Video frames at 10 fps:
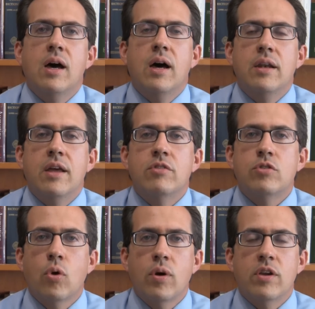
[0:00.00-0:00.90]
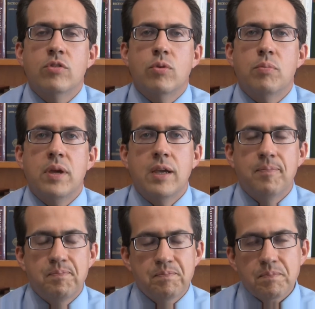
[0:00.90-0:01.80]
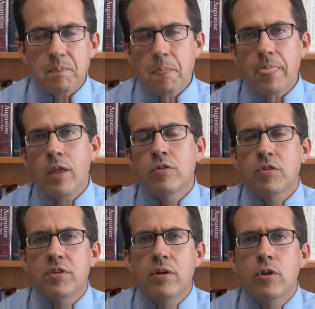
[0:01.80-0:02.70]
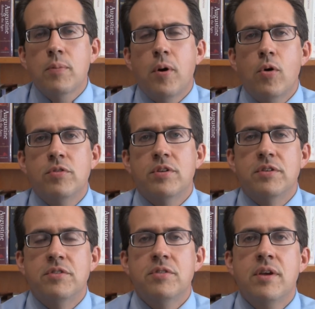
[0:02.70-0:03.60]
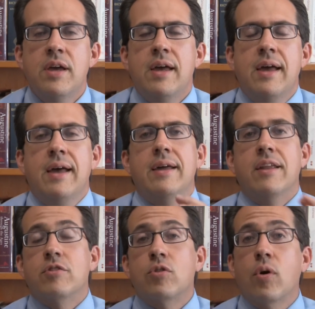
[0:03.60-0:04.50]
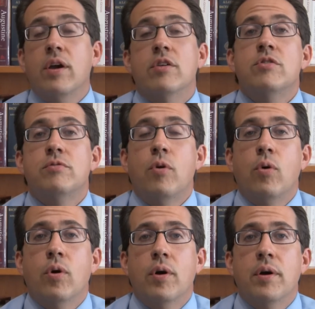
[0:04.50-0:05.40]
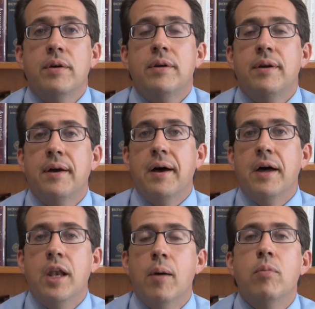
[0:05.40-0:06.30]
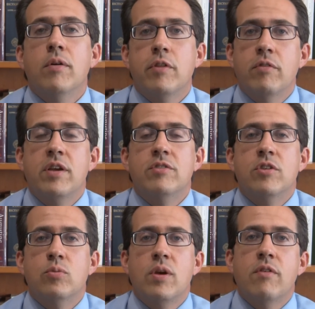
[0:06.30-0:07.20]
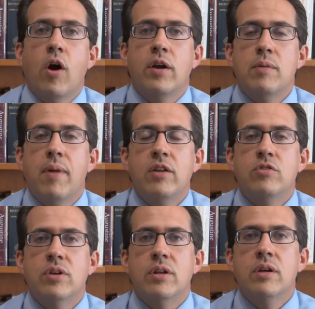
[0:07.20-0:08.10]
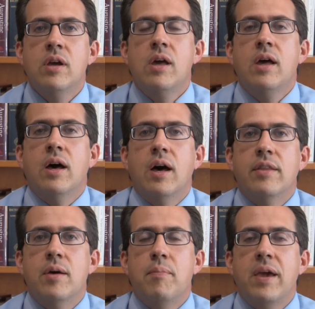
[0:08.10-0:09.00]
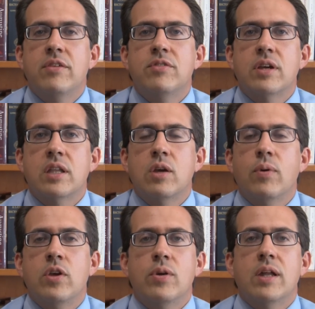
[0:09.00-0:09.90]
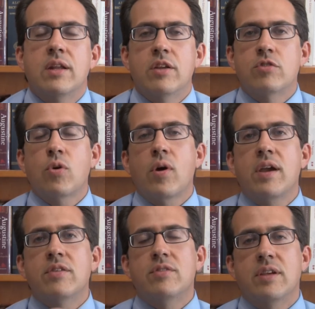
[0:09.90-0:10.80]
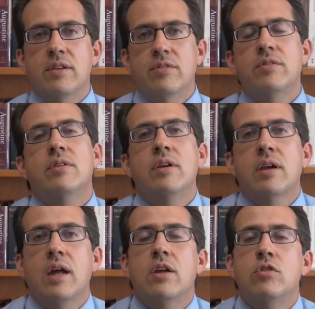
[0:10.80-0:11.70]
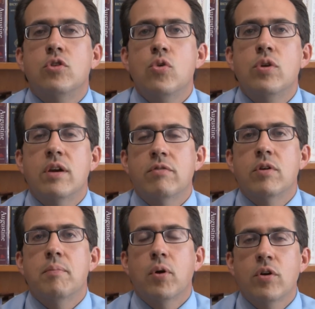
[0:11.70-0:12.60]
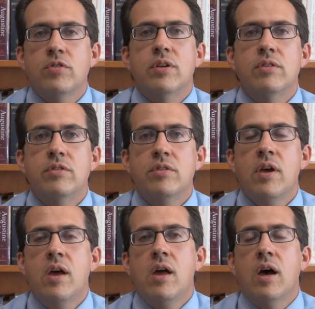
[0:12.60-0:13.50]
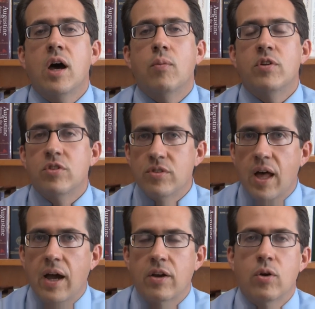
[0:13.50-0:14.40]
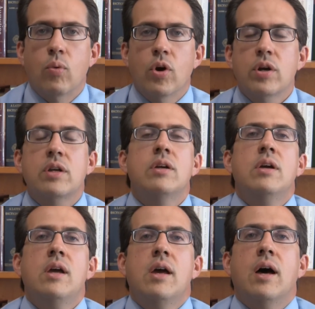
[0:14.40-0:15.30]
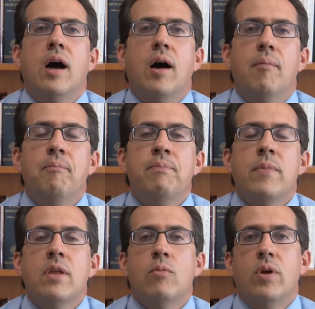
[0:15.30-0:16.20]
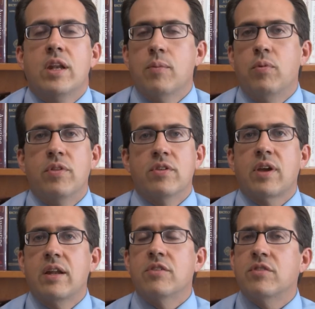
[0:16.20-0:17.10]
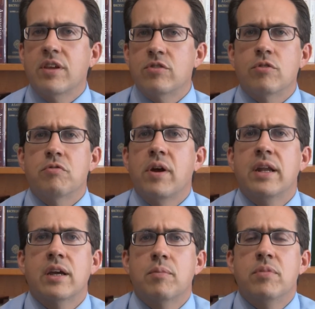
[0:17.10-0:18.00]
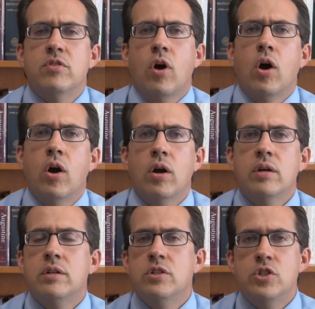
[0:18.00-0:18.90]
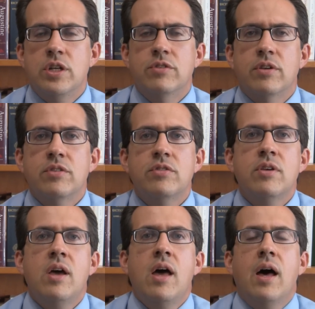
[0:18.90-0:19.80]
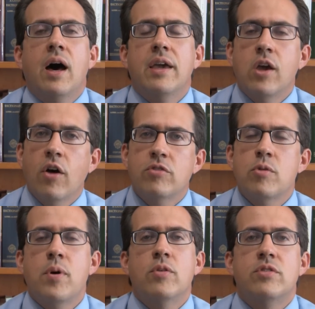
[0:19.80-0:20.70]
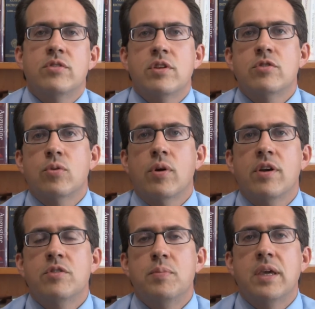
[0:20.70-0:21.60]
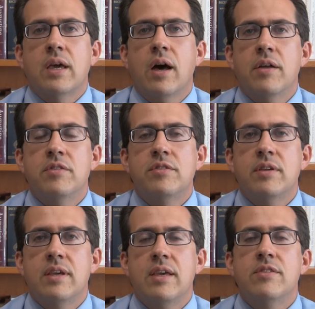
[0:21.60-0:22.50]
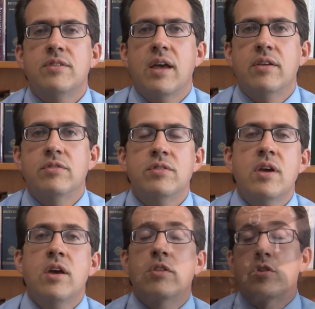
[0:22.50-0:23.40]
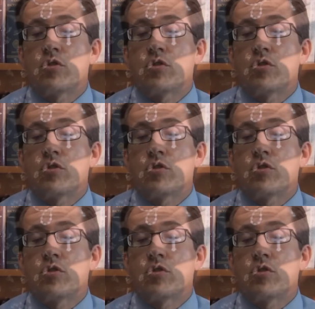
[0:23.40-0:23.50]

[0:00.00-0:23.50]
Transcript: uh, Nestorius would be. So Cyril opposes Nestorius for uh, a number of the reasons we've already mentioned. Uh, that basically what you get in Nestorius is kind of two different persons, uh, which is not going to work. Um, we end up with this kind of schizophrenic, bizarre Jesus. Uh, he also opposes Nestorius because he says the